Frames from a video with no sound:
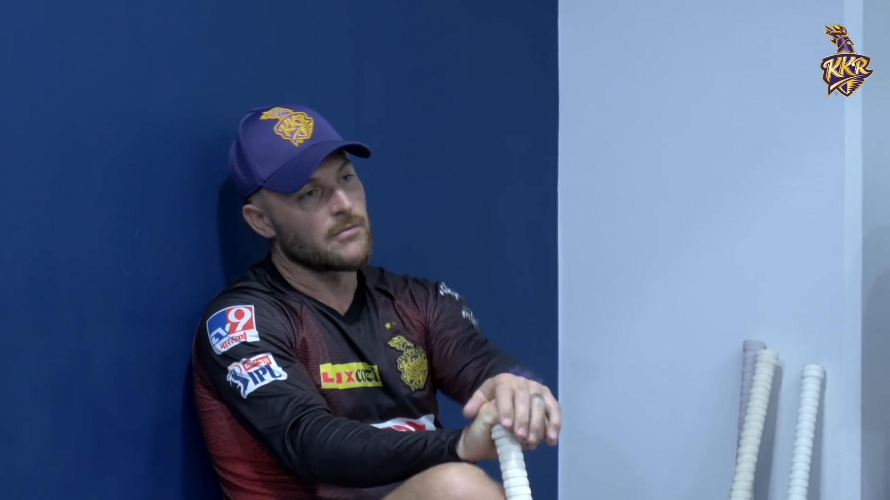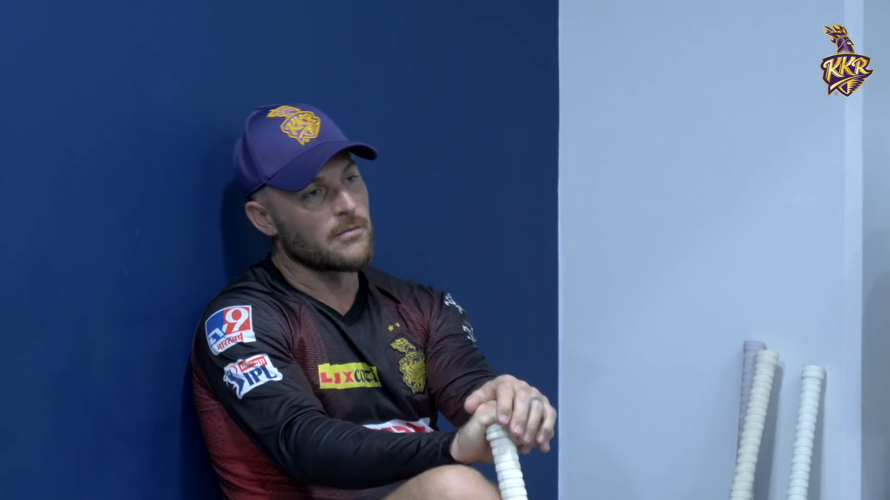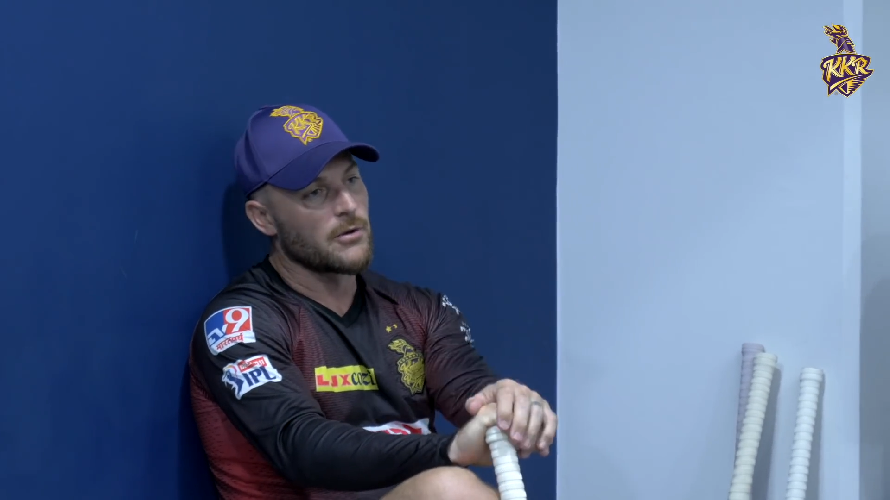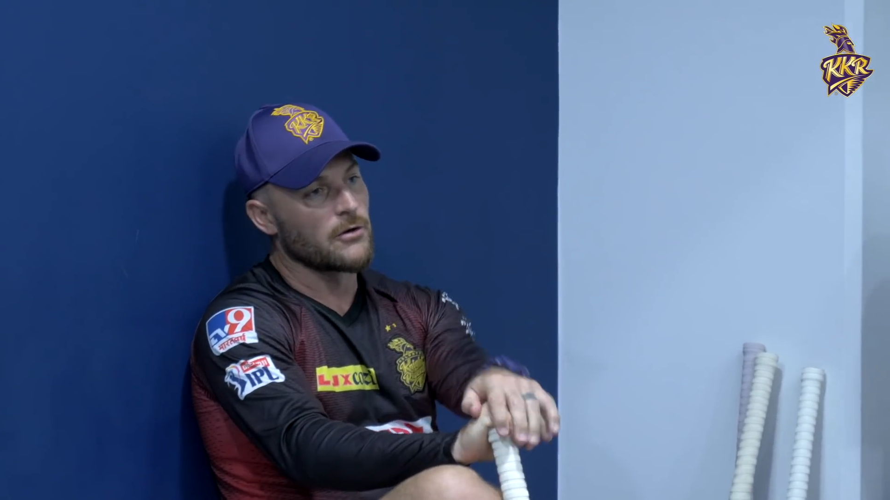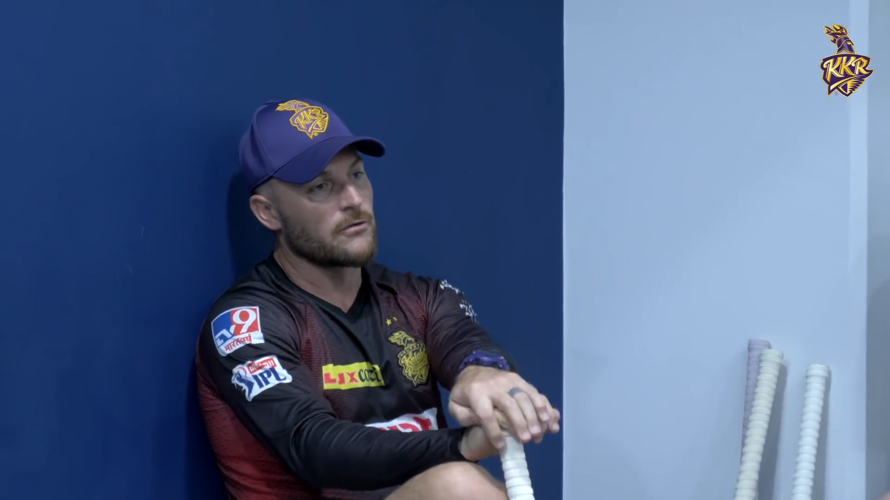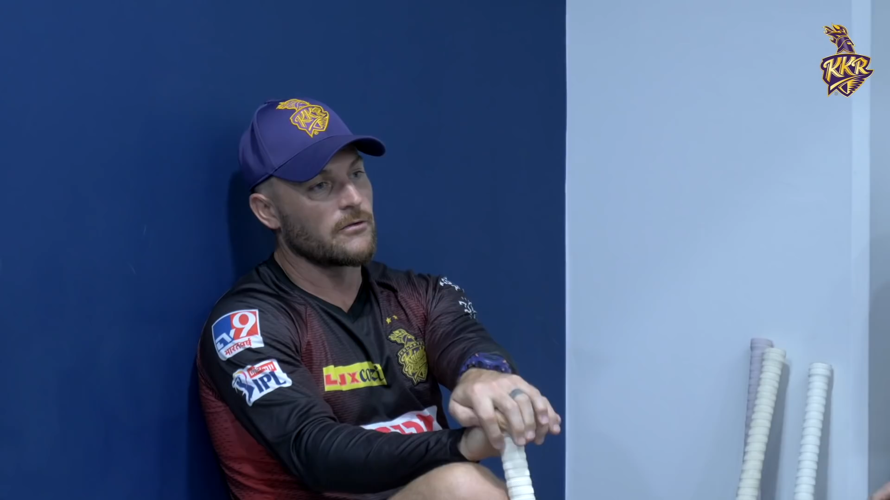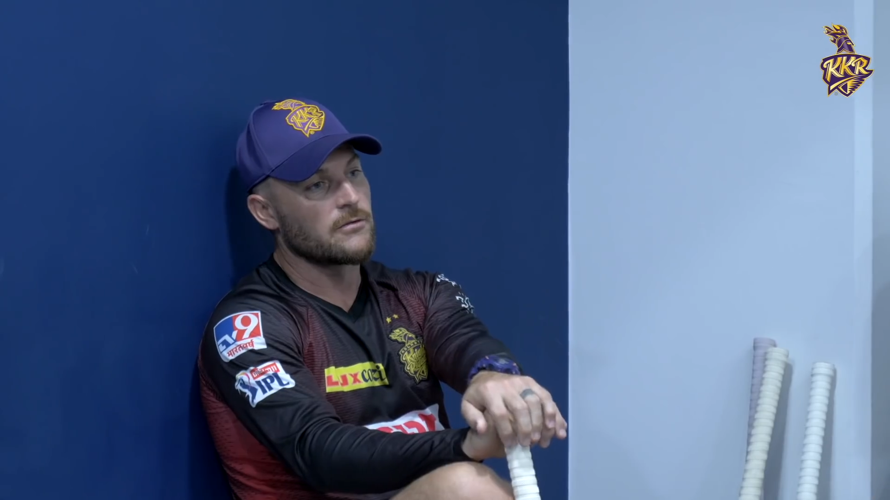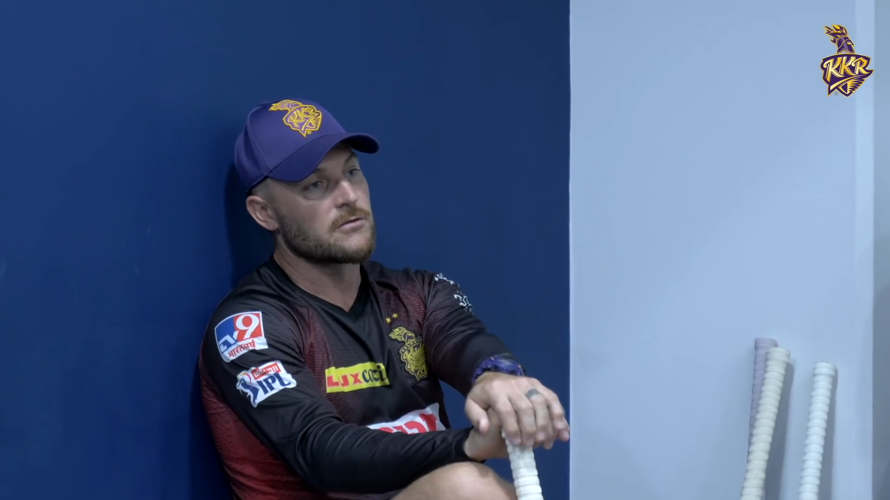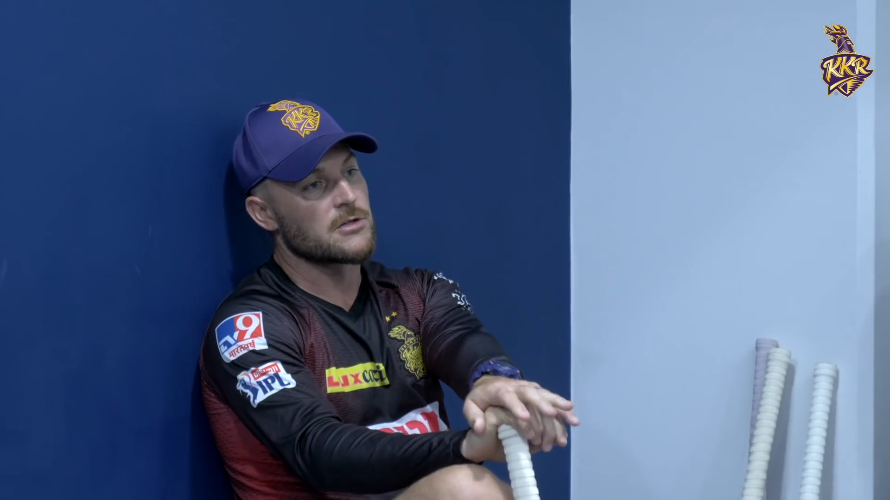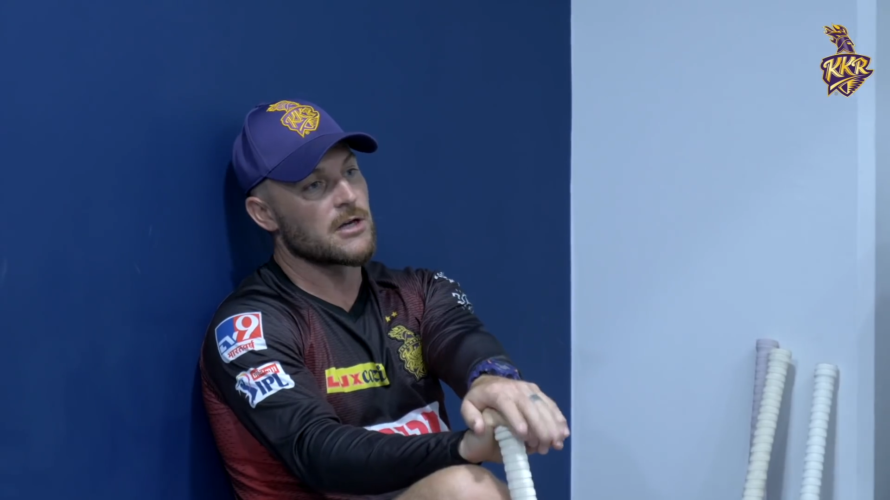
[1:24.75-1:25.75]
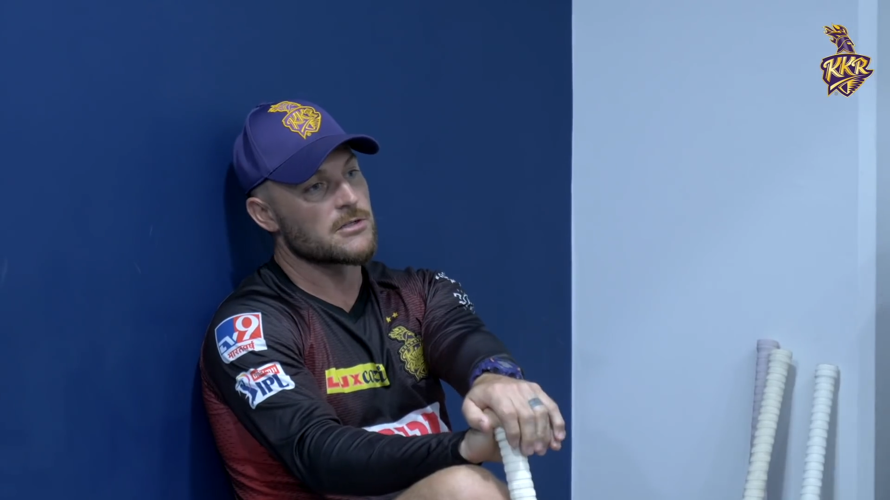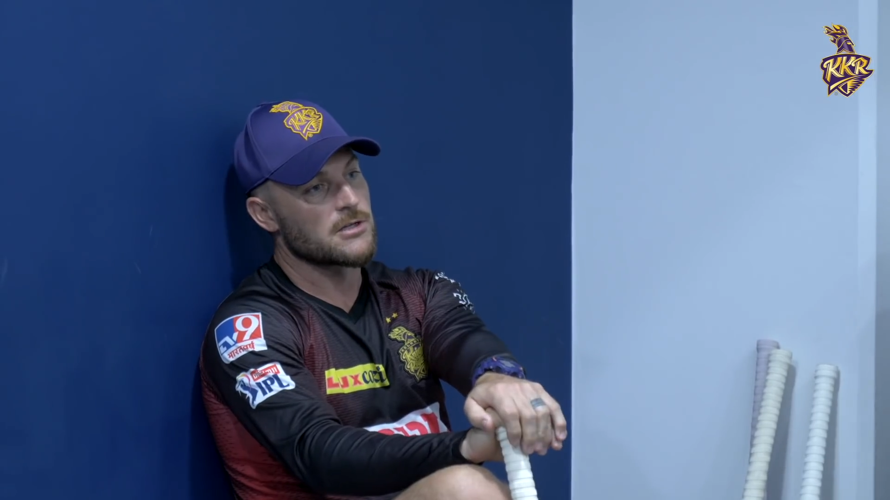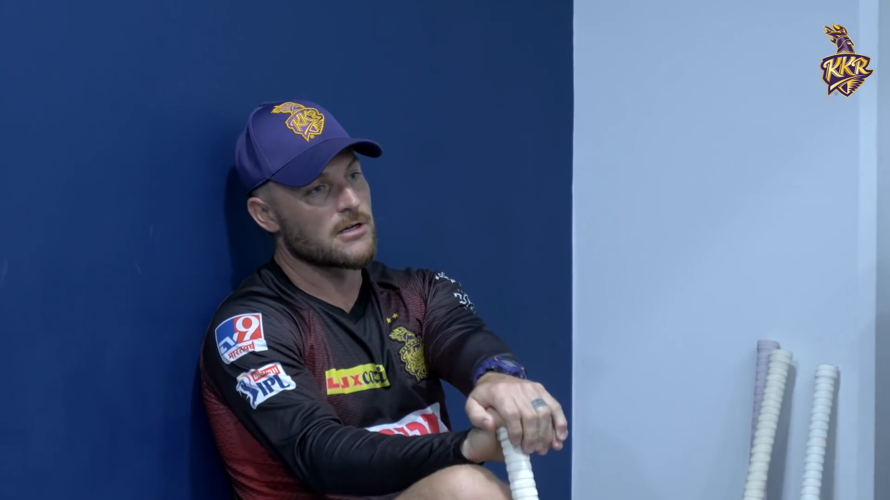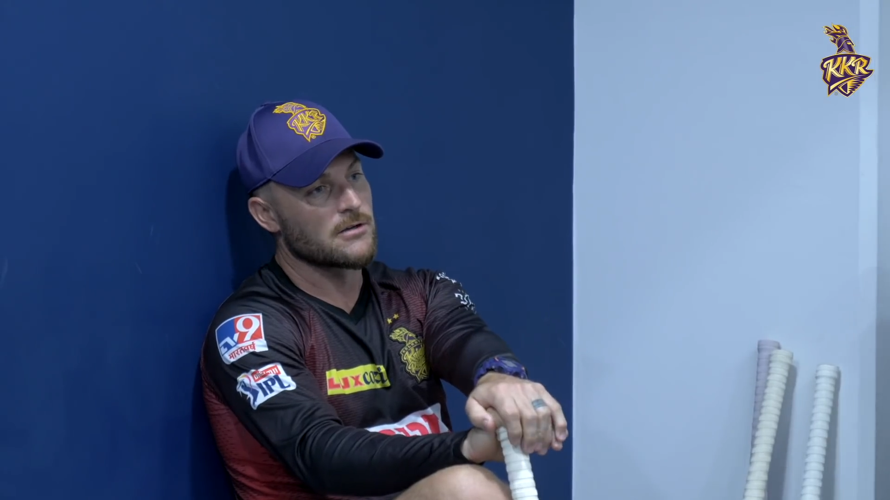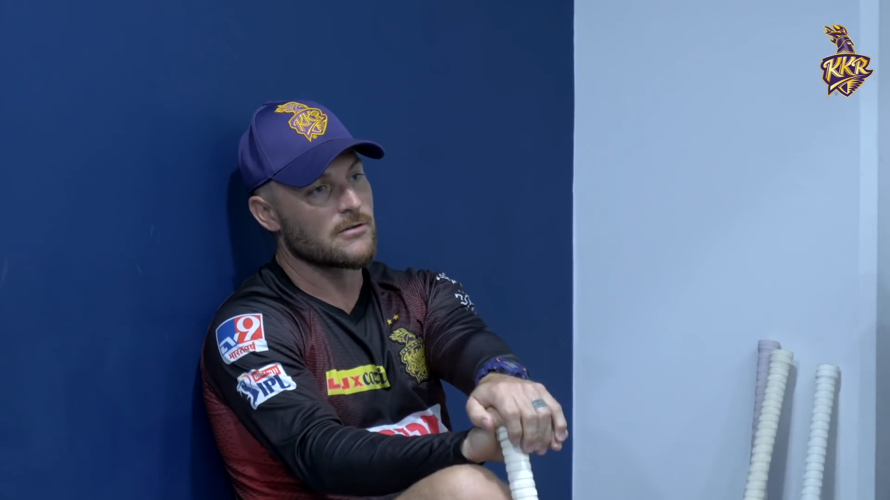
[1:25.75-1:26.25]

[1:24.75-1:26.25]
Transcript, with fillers: post Sharjah.